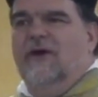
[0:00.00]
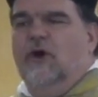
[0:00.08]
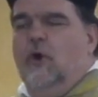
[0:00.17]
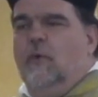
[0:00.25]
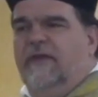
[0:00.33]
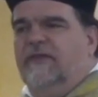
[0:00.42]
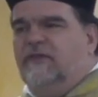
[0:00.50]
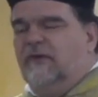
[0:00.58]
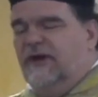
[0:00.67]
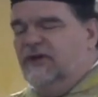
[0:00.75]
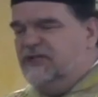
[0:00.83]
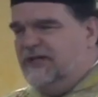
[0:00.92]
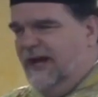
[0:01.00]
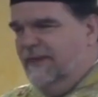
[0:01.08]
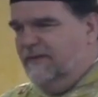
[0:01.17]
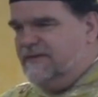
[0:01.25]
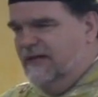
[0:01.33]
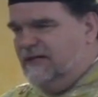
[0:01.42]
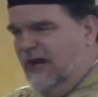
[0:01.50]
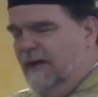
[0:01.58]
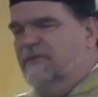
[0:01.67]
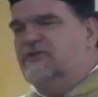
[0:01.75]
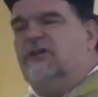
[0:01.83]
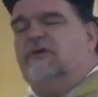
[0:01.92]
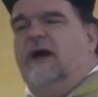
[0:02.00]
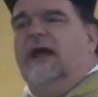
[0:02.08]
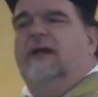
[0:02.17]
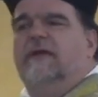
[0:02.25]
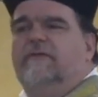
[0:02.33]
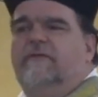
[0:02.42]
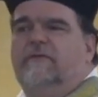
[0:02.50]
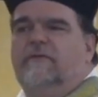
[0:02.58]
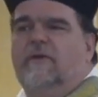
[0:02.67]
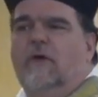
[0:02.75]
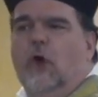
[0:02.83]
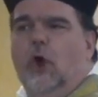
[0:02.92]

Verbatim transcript: Who wants to understand the Saint Thomas Aquinas?